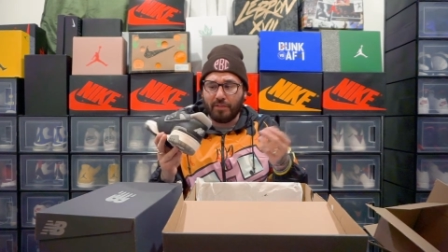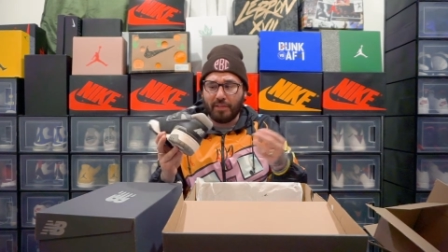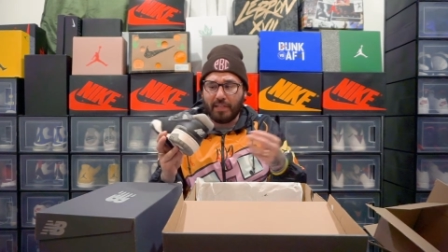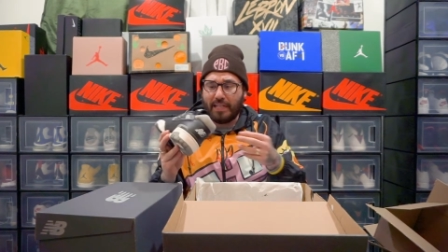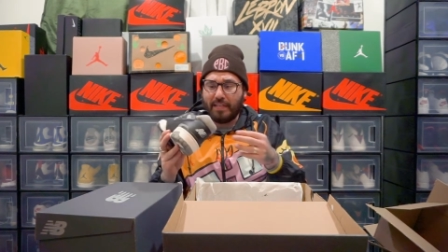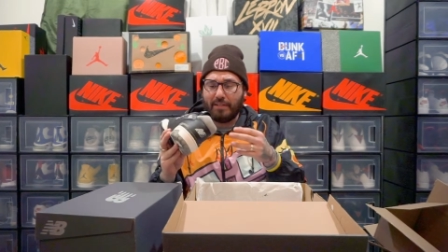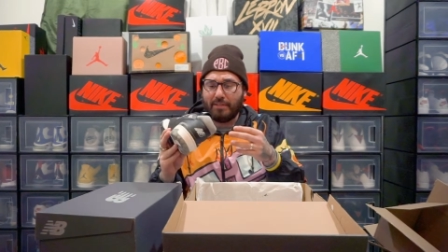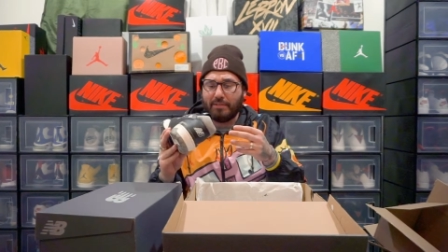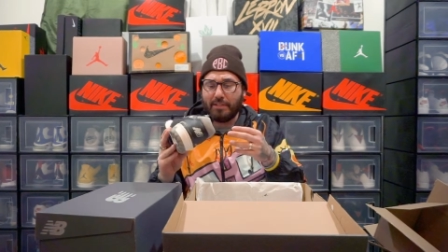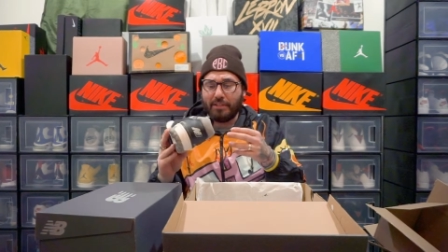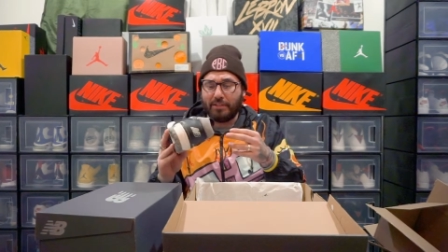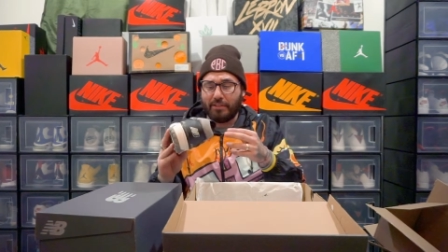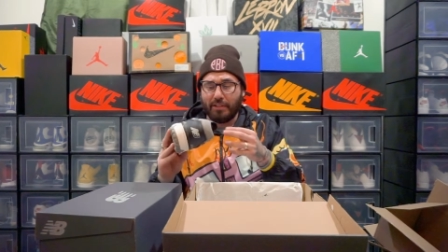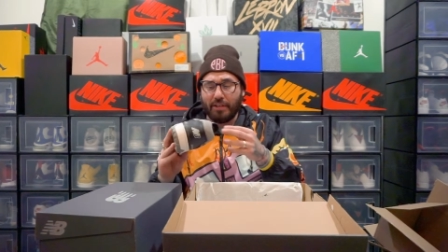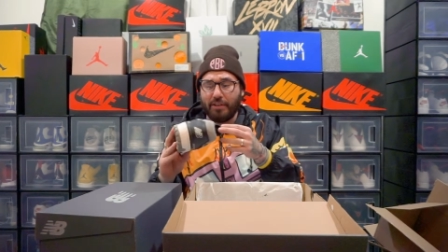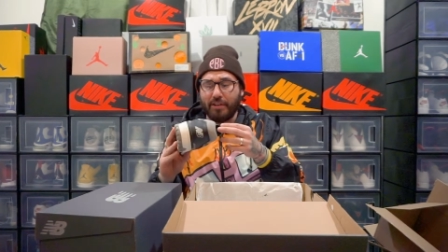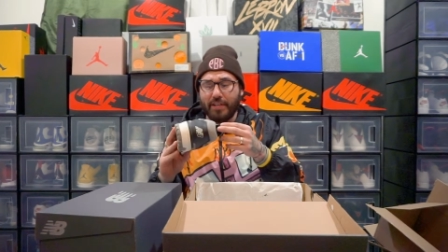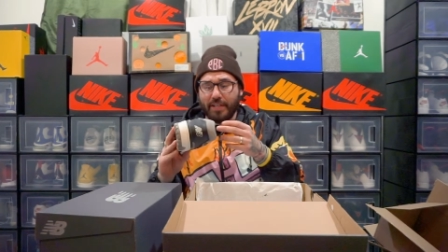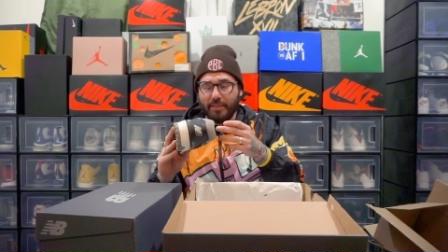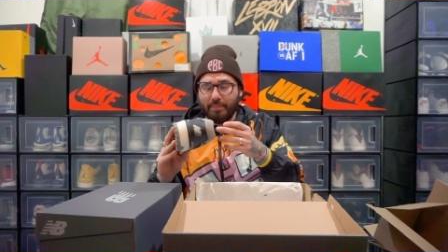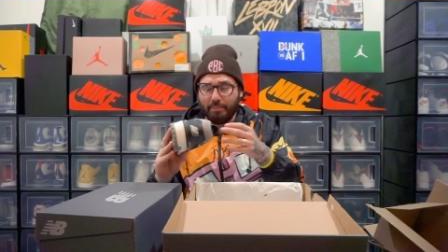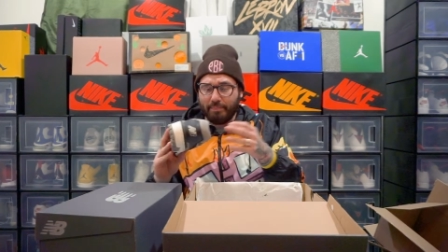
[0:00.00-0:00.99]
I don't know,
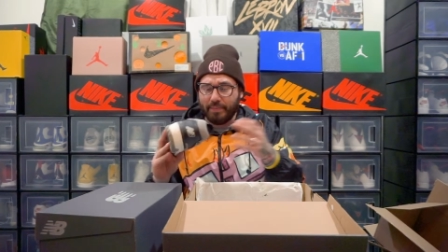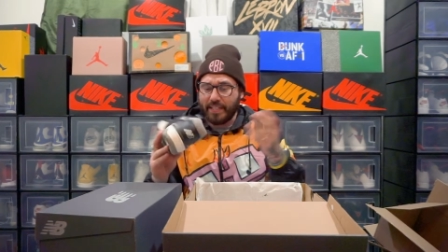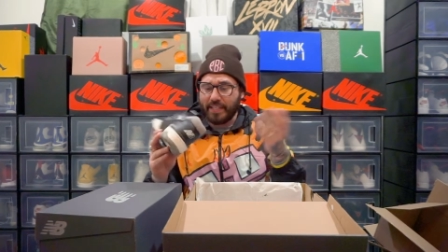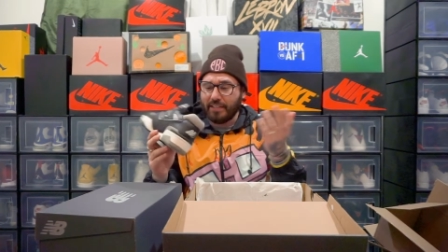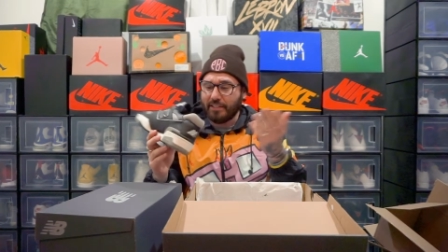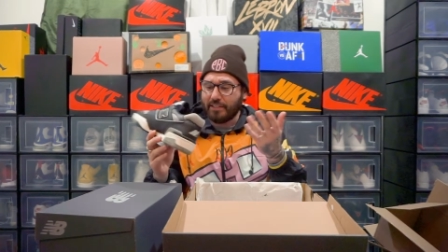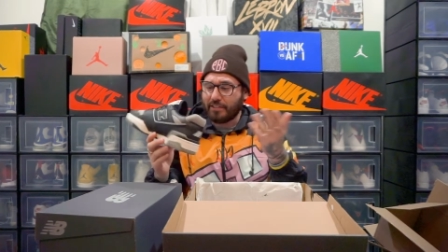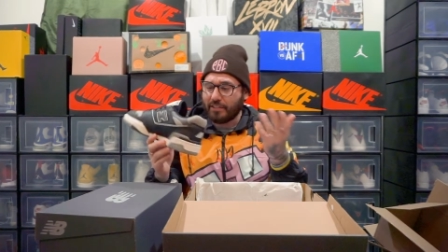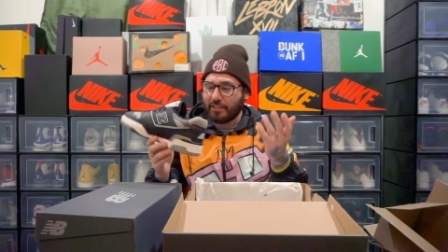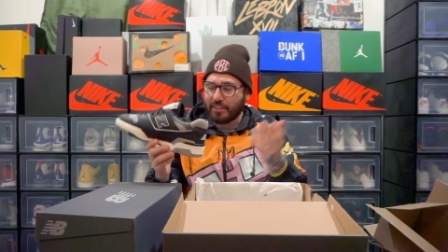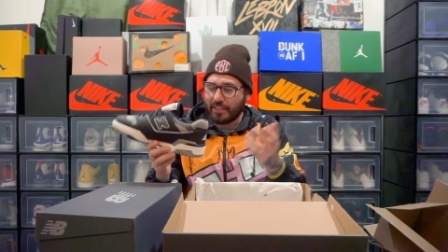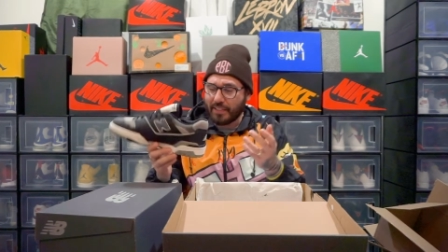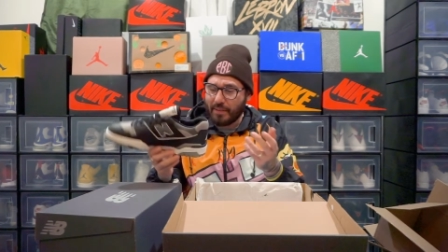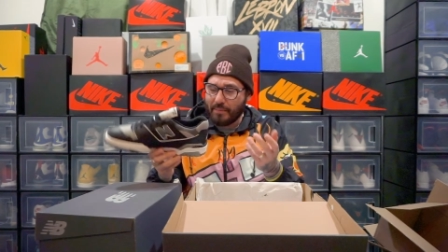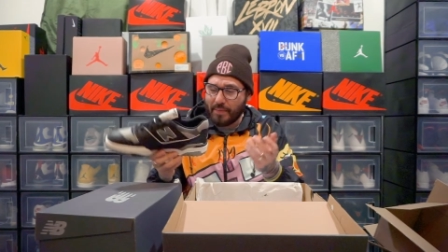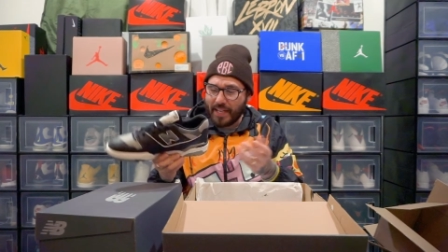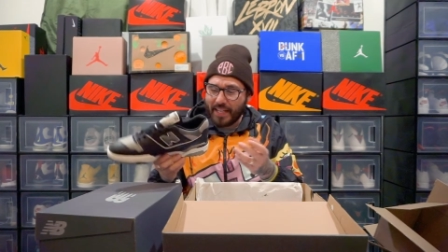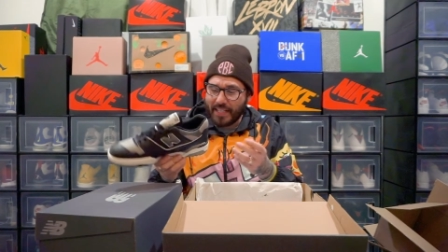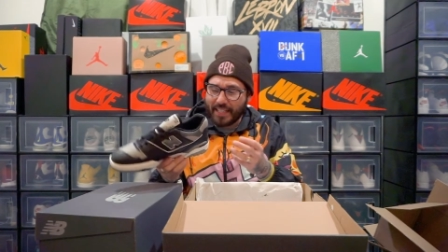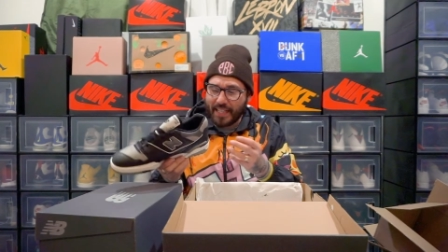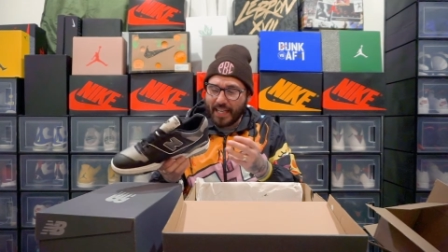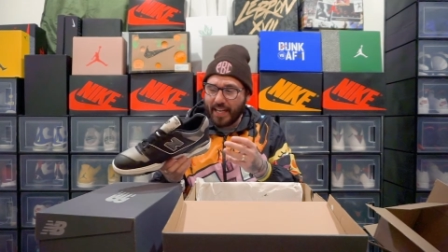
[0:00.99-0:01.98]
30 years or something
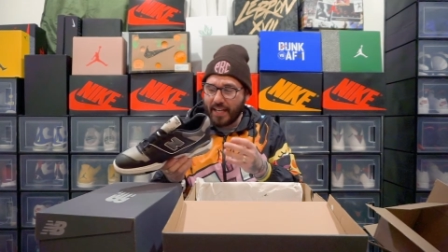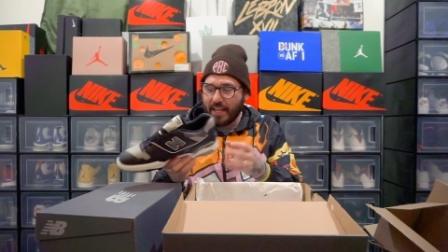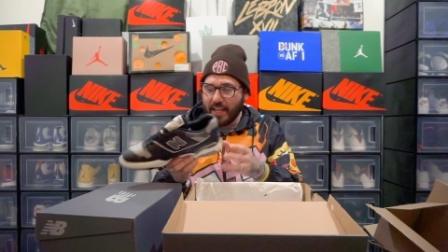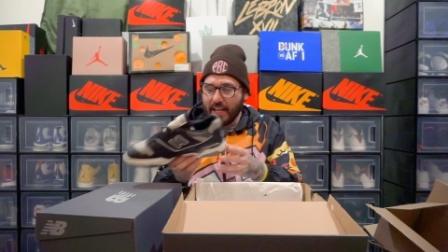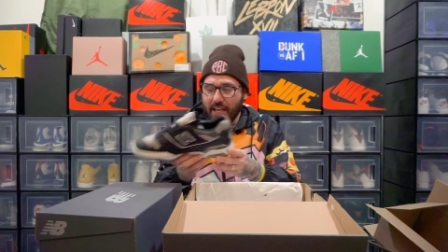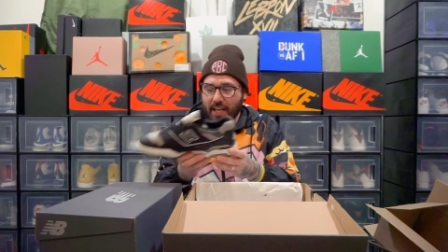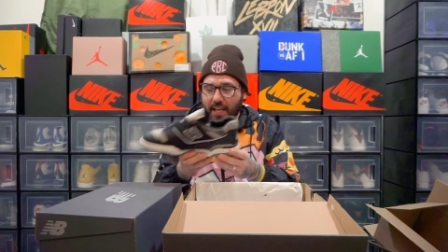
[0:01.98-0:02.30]
like that.